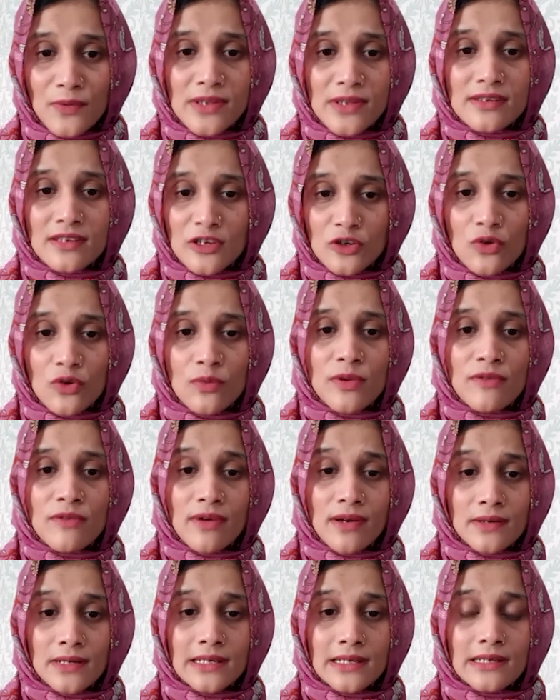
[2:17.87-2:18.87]
reason it could be
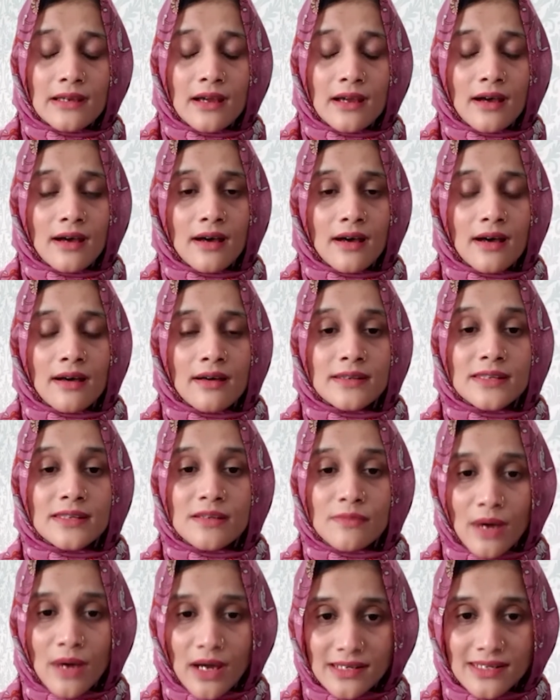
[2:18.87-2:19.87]
very
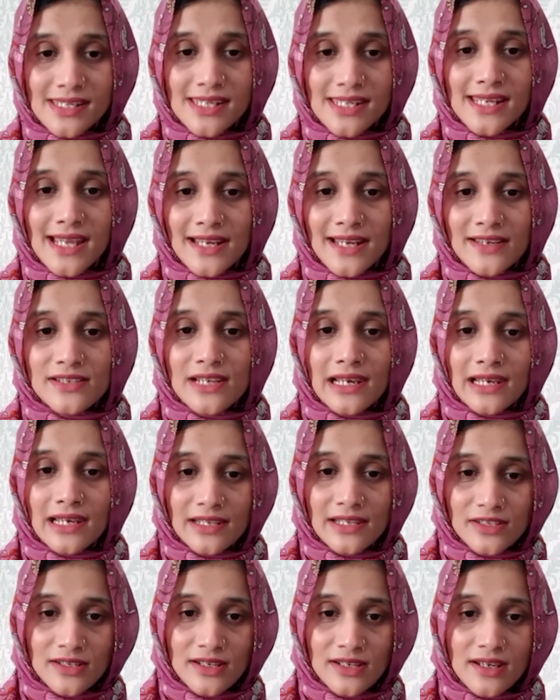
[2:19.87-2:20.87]
demanding and
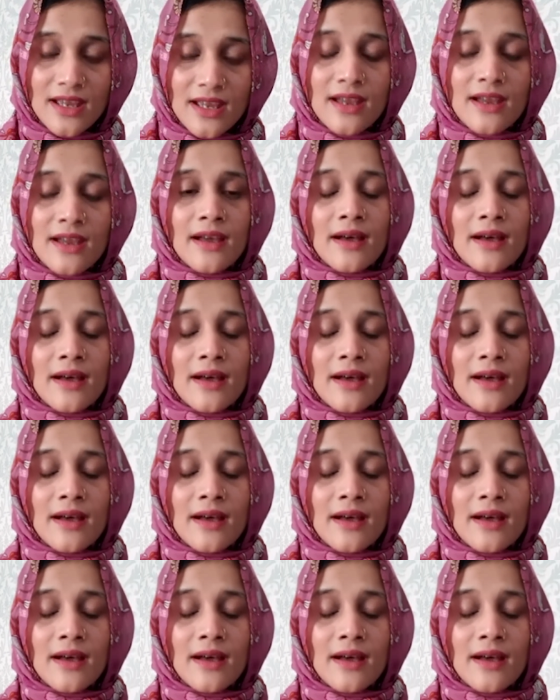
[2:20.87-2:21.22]
challenging,